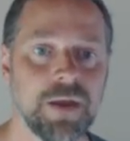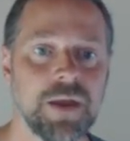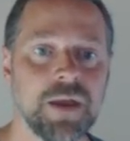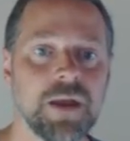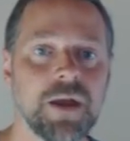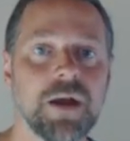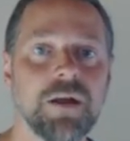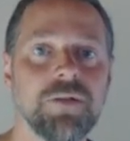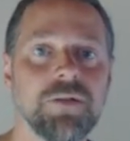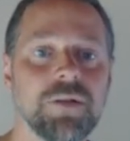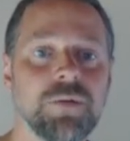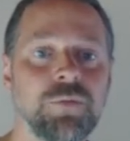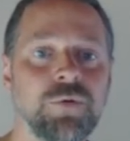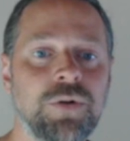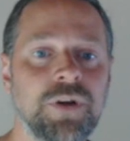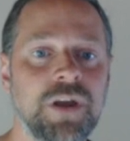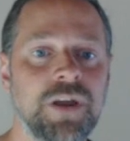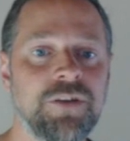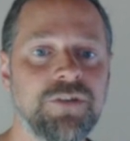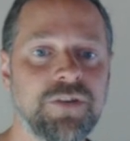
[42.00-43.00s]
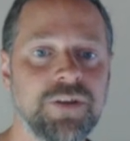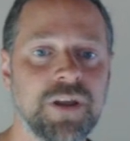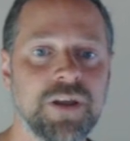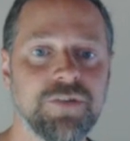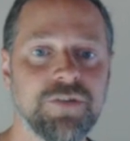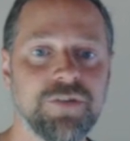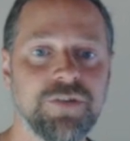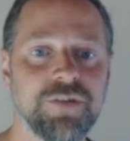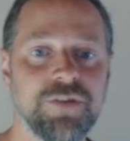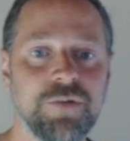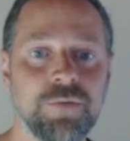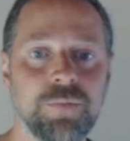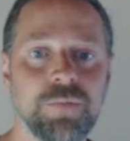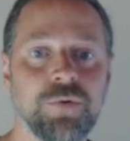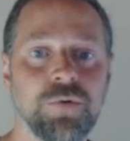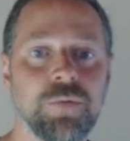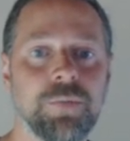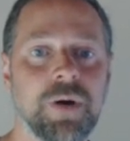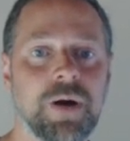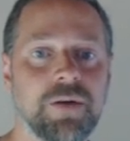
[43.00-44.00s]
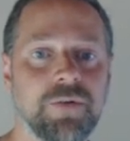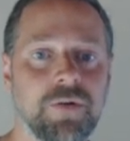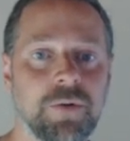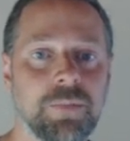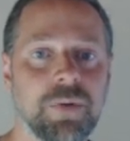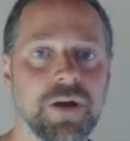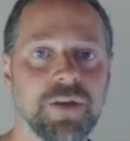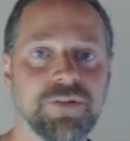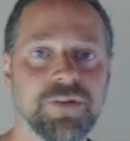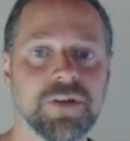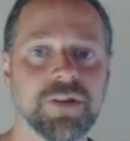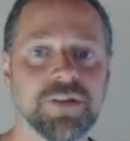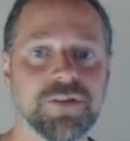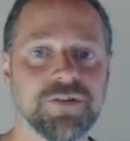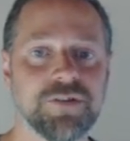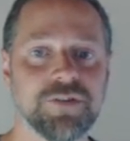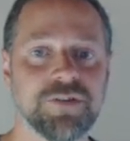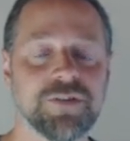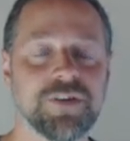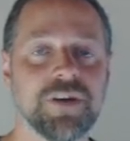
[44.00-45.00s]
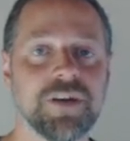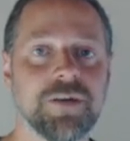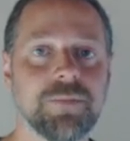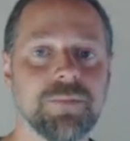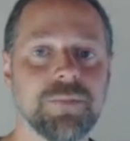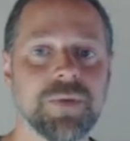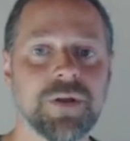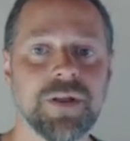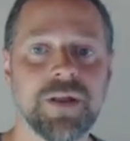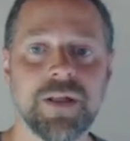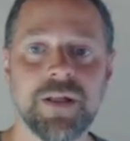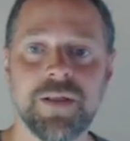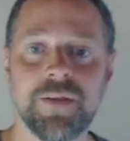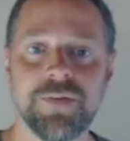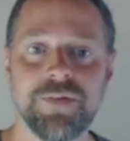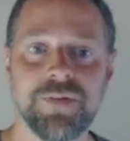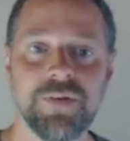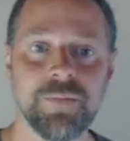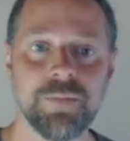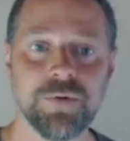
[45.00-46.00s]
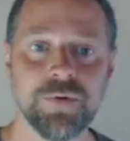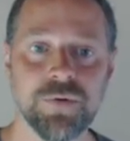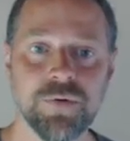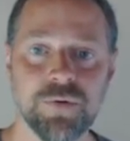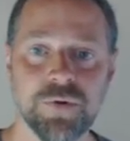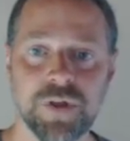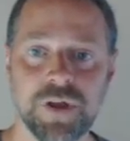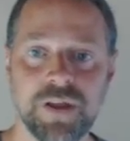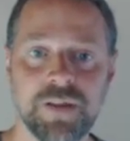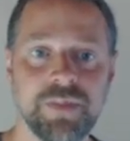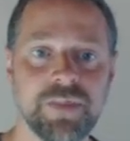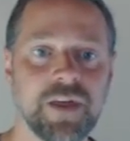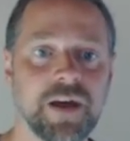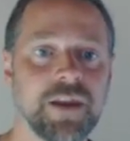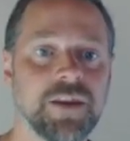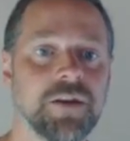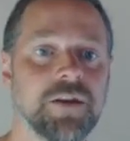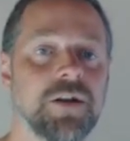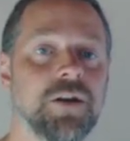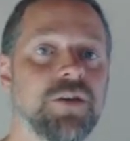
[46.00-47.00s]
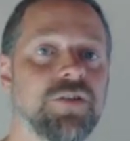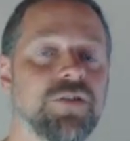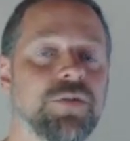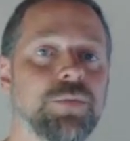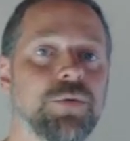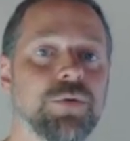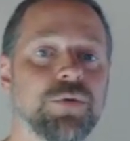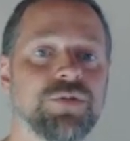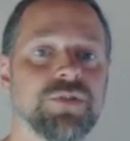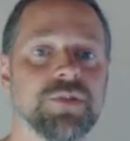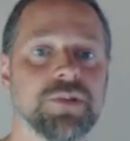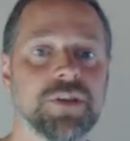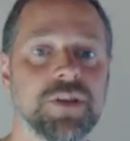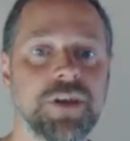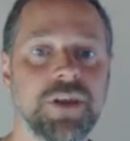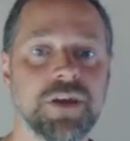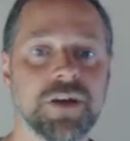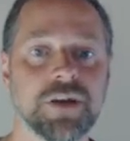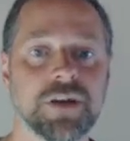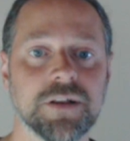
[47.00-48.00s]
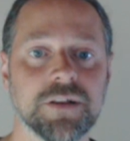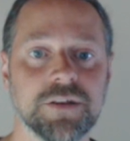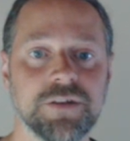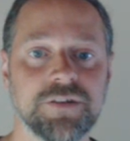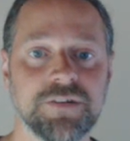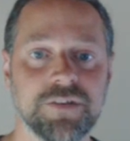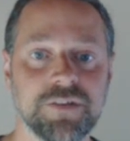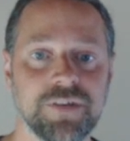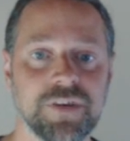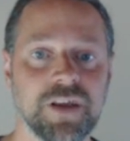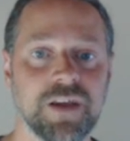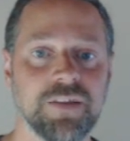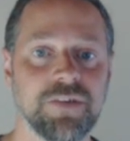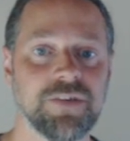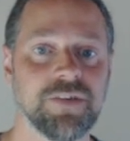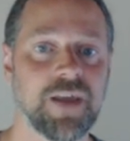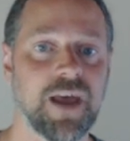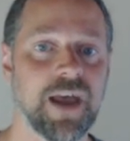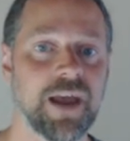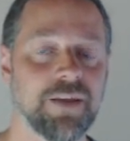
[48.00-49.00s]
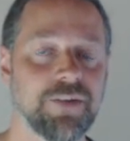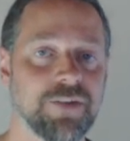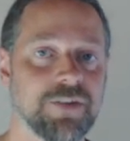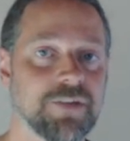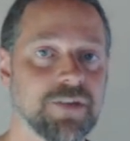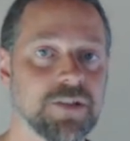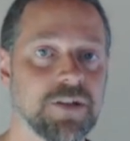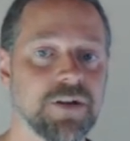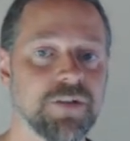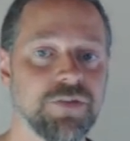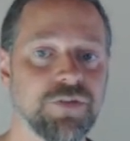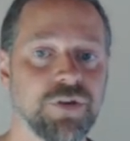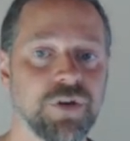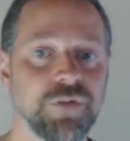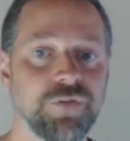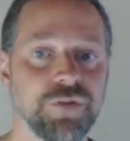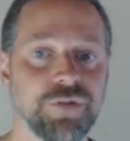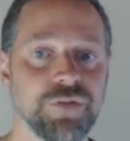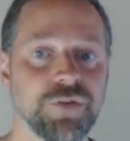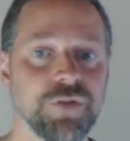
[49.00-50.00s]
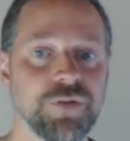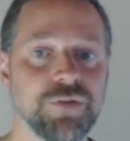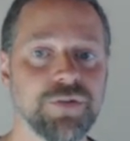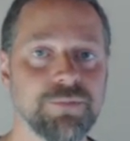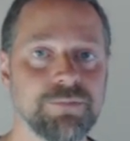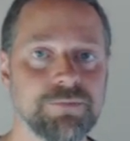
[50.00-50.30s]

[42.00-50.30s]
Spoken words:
Lamorna Engine has a simple but robust collision scheme. Simple in that it only supports linear collisions against axis-aligned surfaces,